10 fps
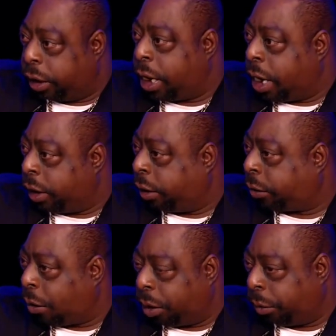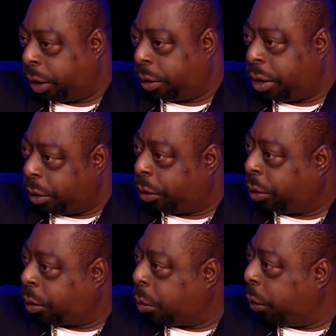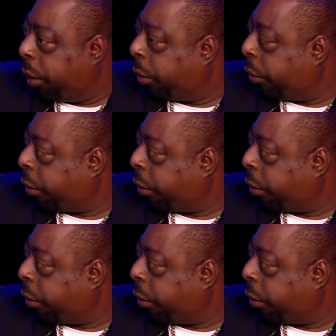did had that started another two weeks or